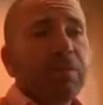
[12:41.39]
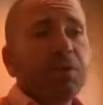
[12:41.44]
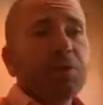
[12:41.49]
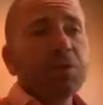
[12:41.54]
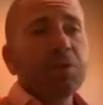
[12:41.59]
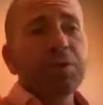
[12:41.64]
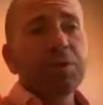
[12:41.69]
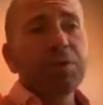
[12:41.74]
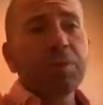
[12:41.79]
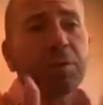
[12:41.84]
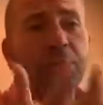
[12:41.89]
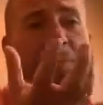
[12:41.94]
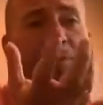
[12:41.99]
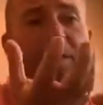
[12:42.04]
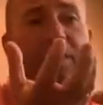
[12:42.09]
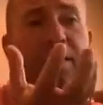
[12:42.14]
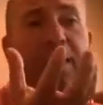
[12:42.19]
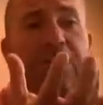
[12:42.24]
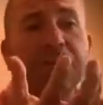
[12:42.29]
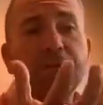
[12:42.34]
So as it
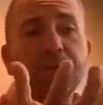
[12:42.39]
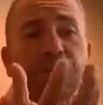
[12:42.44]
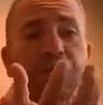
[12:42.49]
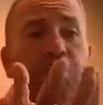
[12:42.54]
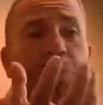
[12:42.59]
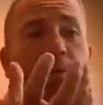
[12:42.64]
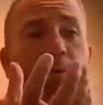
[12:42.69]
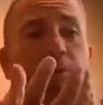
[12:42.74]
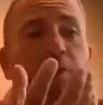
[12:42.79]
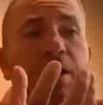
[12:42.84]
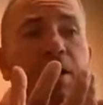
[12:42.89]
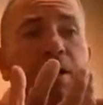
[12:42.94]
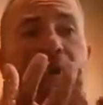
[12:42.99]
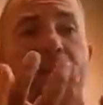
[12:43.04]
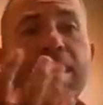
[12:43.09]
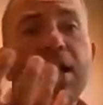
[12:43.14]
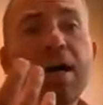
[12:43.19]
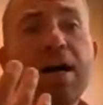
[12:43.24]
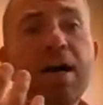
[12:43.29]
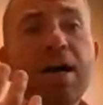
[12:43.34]
percolates through
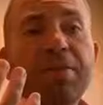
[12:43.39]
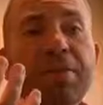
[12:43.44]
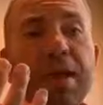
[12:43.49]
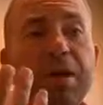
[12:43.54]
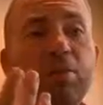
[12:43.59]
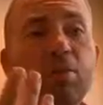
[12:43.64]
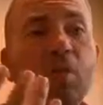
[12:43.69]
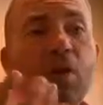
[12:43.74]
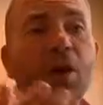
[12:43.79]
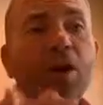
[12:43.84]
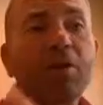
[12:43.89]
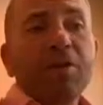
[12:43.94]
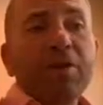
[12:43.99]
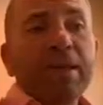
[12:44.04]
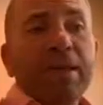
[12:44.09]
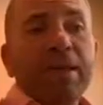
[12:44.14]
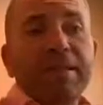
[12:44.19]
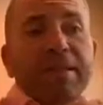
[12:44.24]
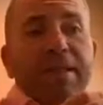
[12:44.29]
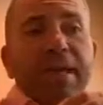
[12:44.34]
that water,
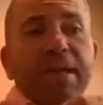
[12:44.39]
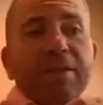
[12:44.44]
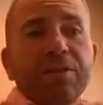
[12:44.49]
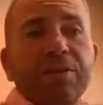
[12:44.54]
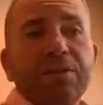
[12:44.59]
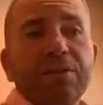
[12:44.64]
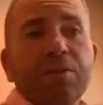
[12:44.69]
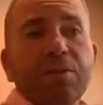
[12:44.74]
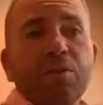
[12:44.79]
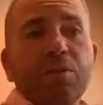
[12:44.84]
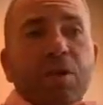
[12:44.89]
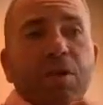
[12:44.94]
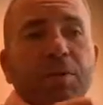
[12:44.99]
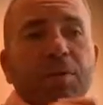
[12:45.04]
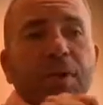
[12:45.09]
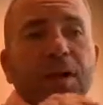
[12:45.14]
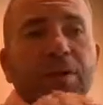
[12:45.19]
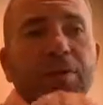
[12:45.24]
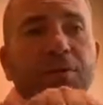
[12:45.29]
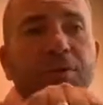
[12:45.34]
it attaches to the water
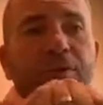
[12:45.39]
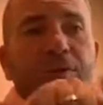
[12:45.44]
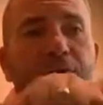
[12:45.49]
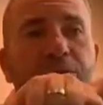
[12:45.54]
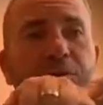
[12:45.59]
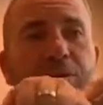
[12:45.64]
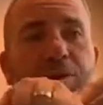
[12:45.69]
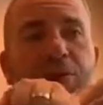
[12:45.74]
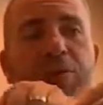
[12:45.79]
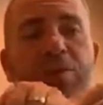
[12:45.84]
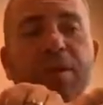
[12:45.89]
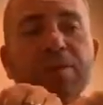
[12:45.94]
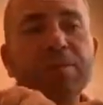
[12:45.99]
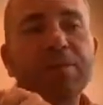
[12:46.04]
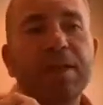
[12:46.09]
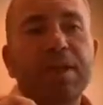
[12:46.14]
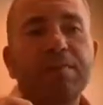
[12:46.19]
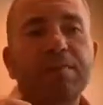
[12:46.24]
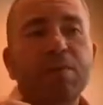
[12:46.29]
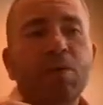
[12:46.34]
molecule. It sort of
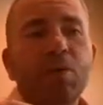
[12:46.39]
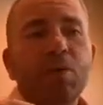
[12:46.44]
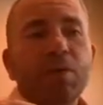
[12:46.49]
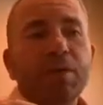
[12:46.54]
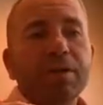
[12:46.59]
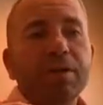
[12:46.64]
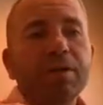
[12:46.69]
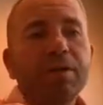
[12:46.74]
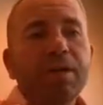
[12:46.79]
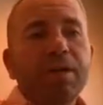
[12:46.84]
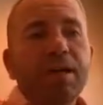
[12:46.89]
jumps on board.